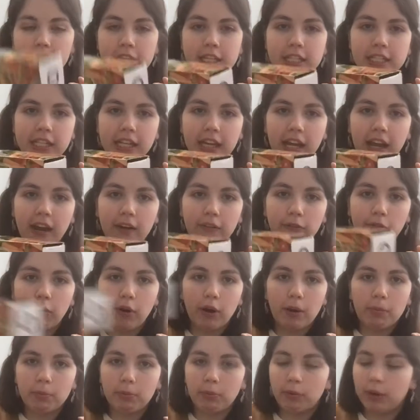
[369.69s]
to cover
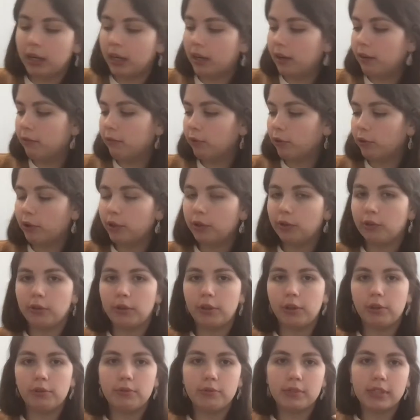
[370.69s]
up whatever you're
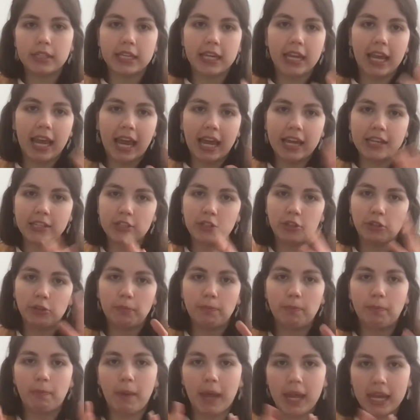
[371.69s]
using as your
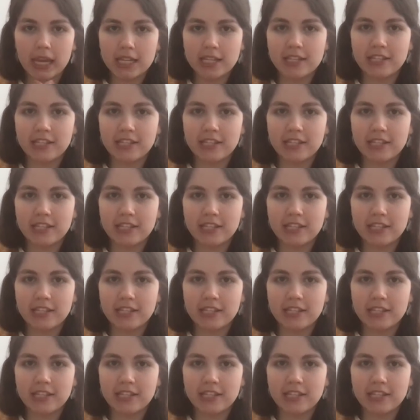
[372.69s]
base,